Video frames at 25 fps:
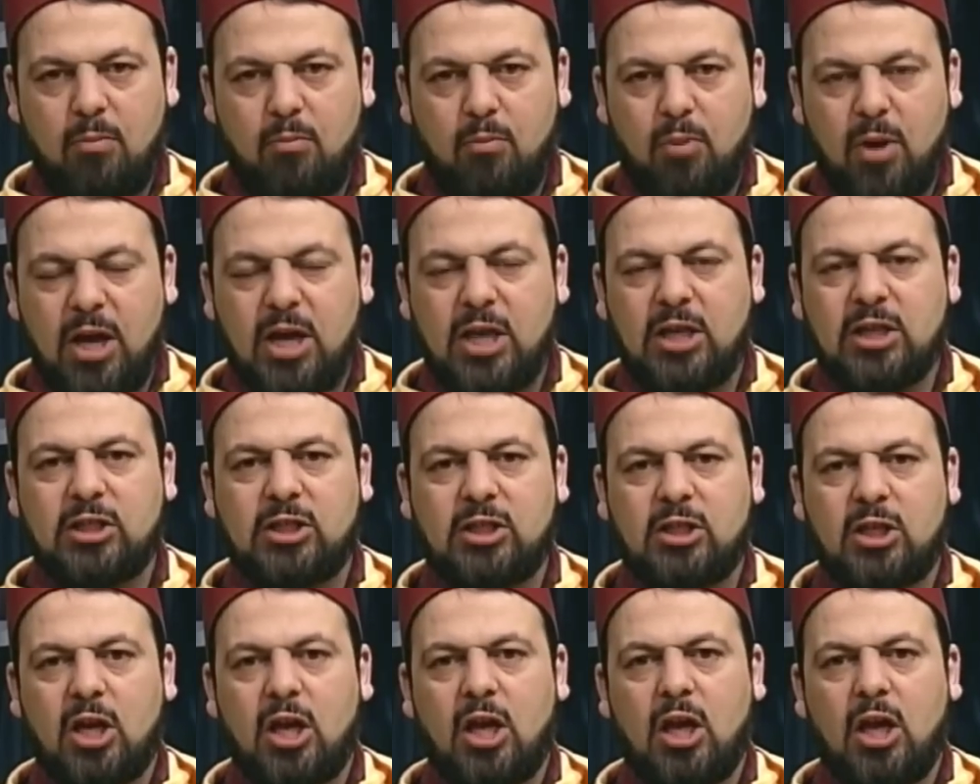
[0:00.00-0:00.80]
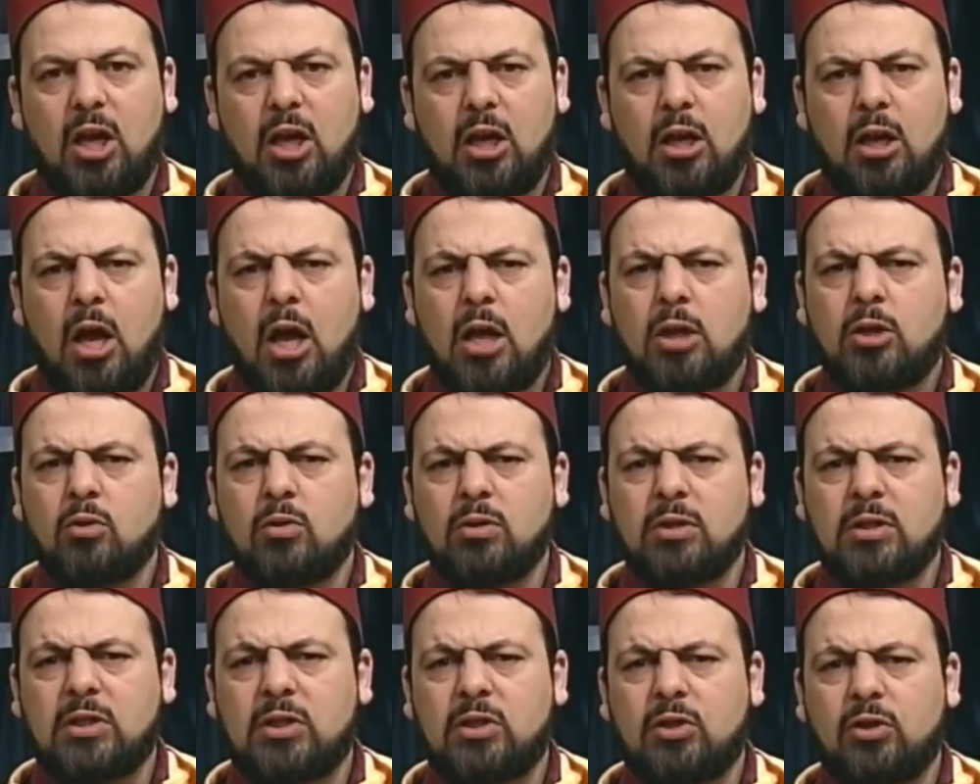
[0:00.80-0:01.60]
based not
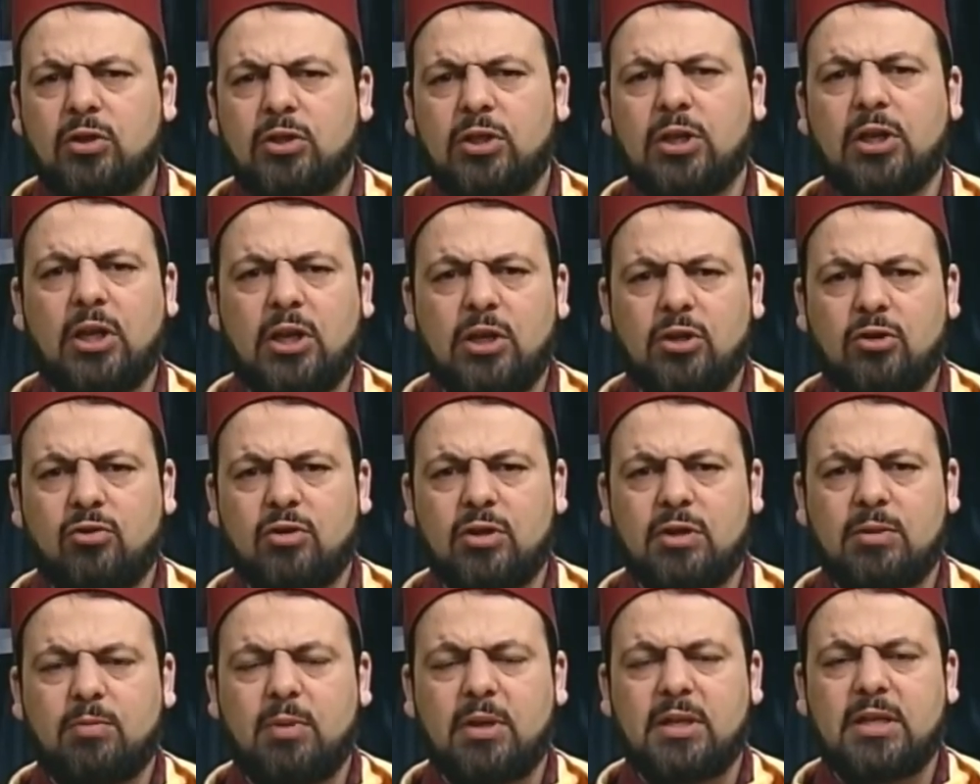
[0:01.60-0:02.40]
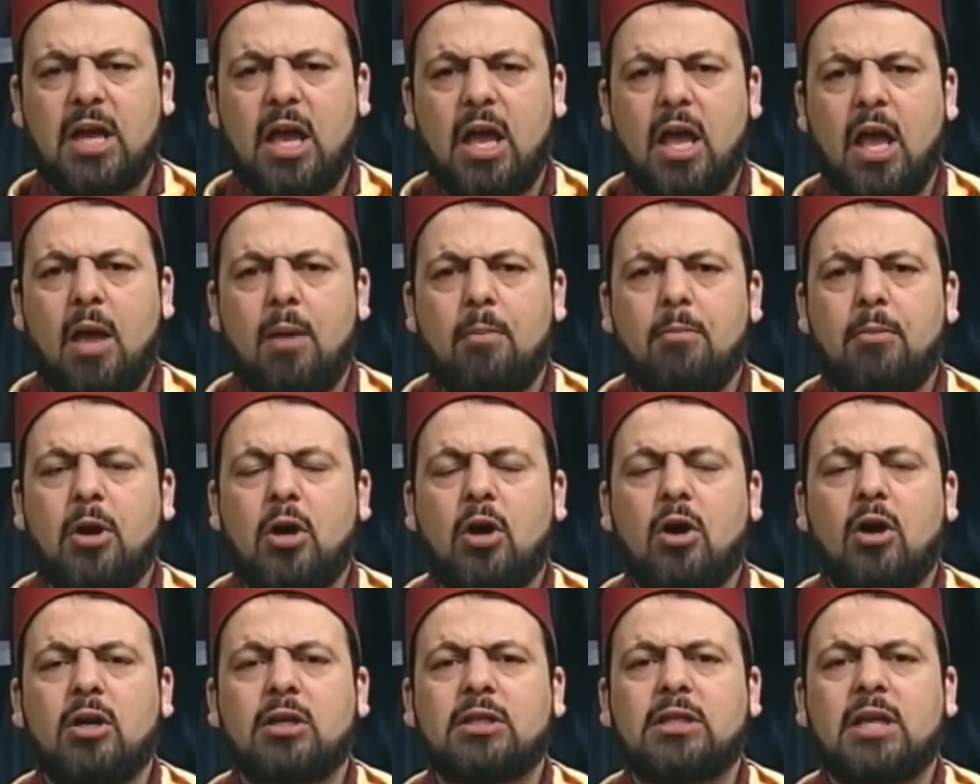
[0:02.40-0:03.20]
on certain interest, but
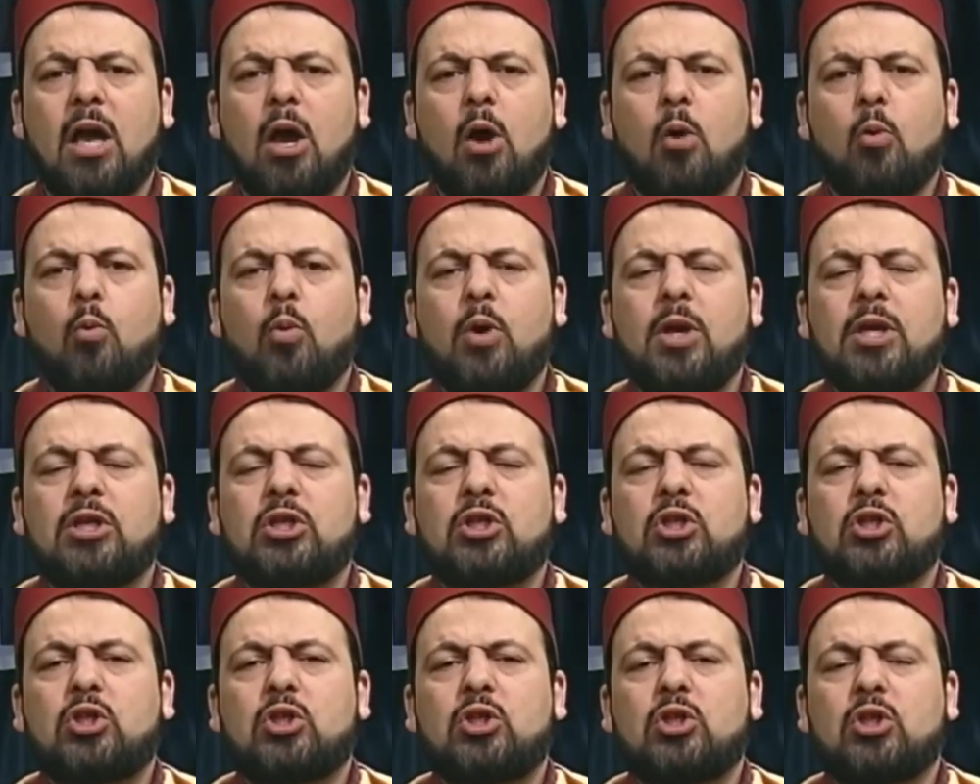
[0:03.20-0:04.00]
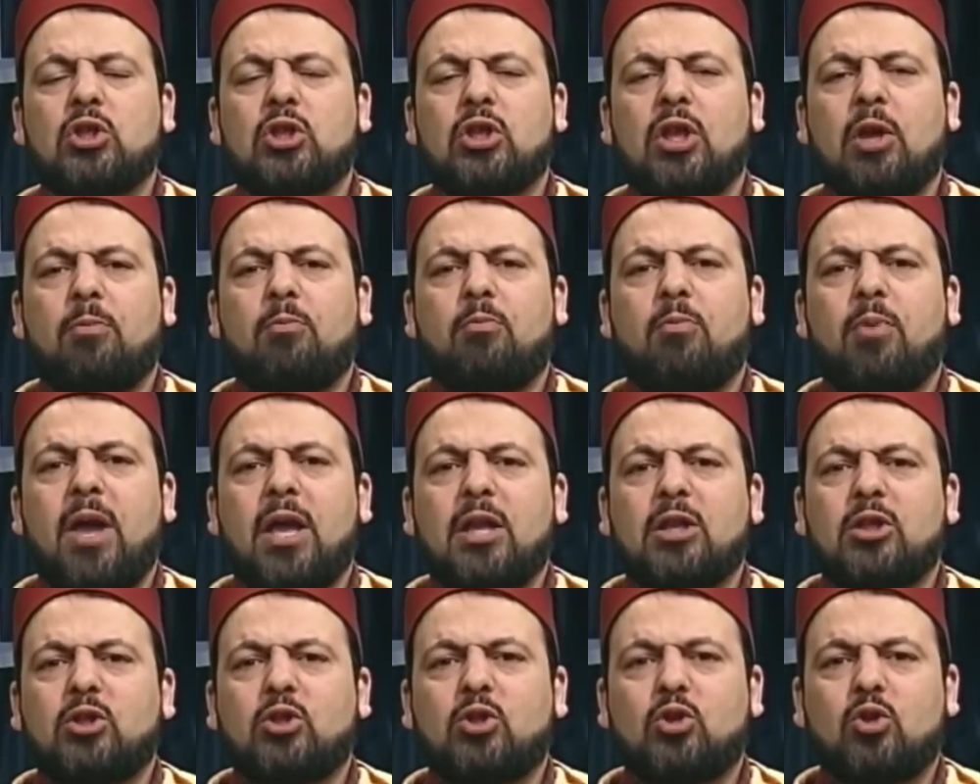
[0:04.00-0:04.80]
because we
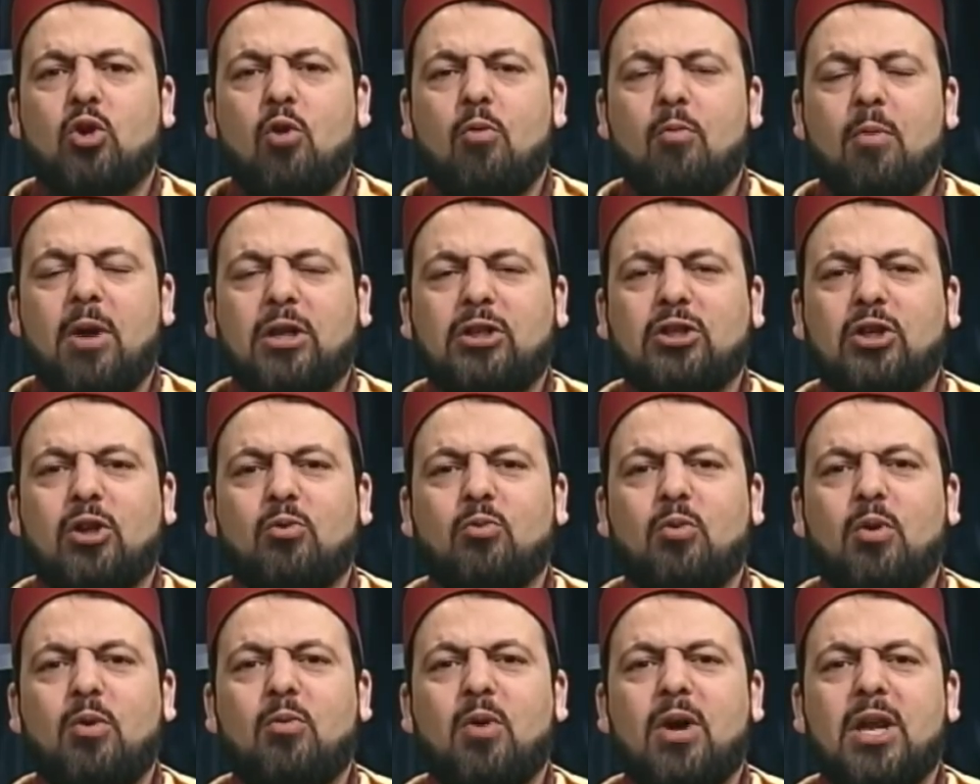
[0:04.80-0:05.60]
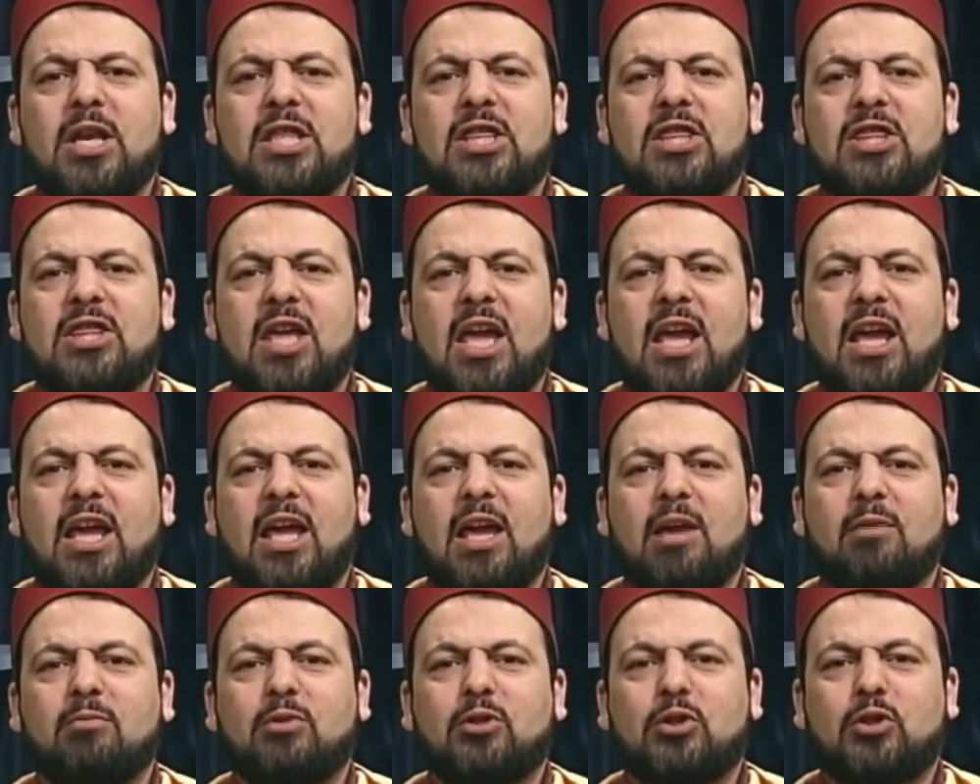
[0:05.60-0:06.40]
depend so much and we want to thank
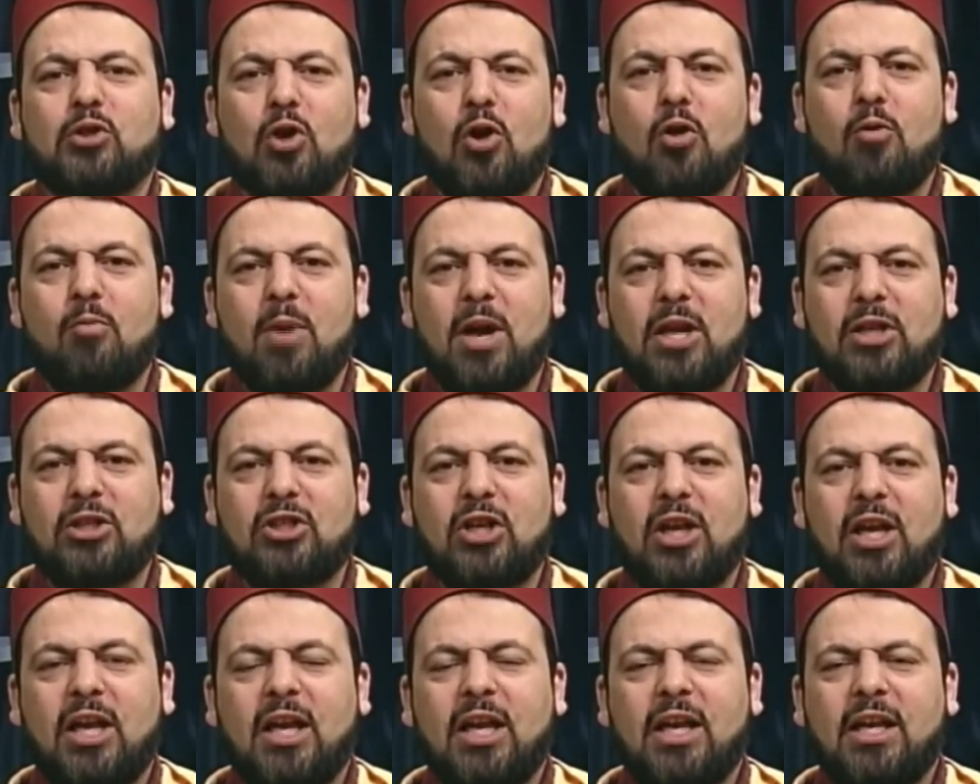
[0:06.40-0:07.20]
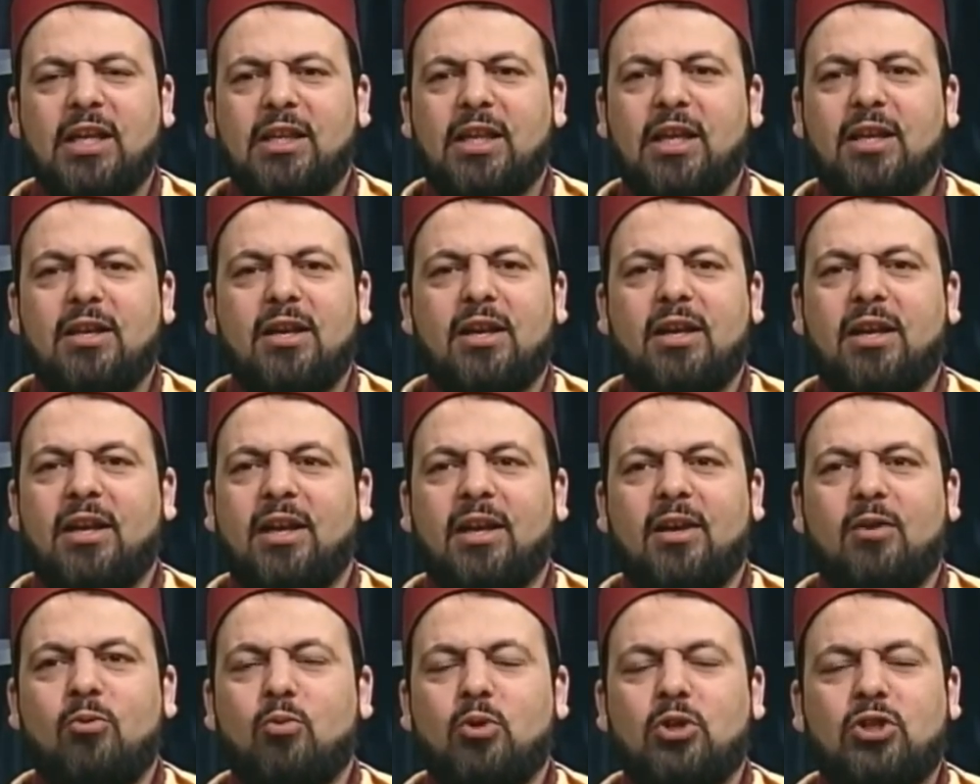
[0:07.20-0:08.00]
Him so much, then
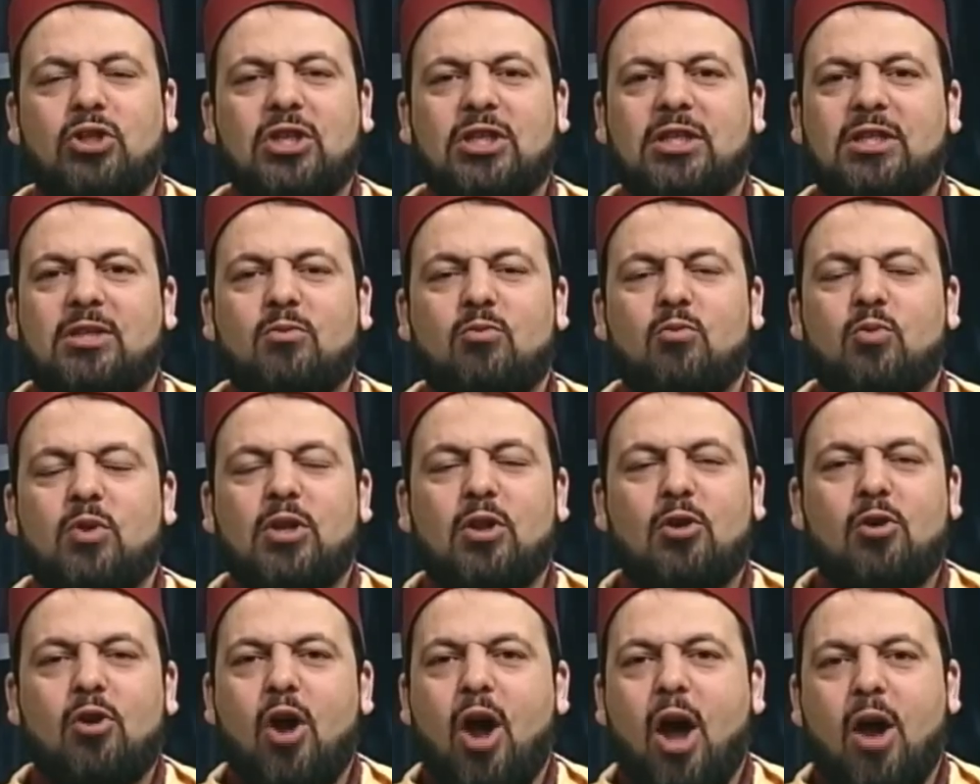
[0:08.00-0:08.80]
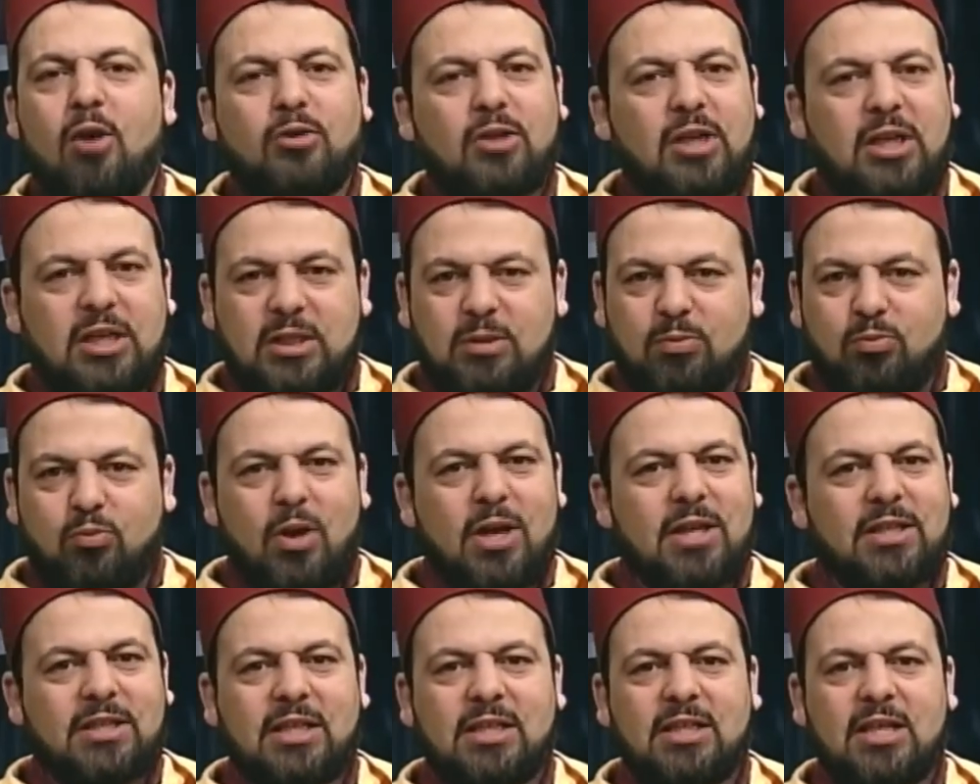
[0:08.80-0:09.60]
we just we don't know how to
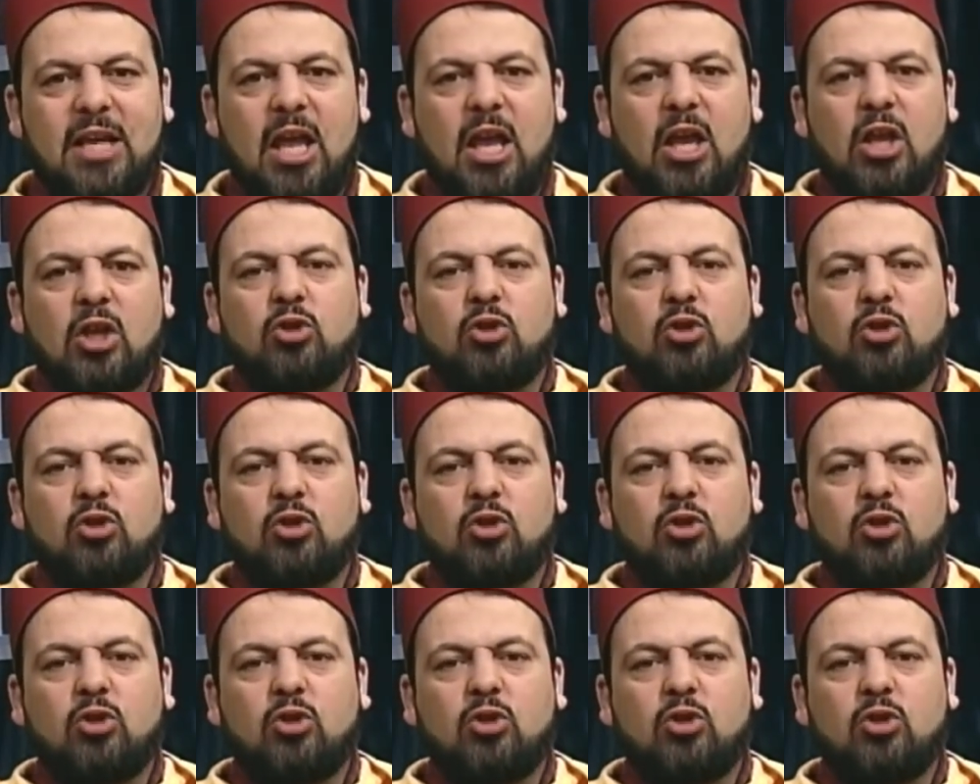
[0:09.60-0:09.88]
express it.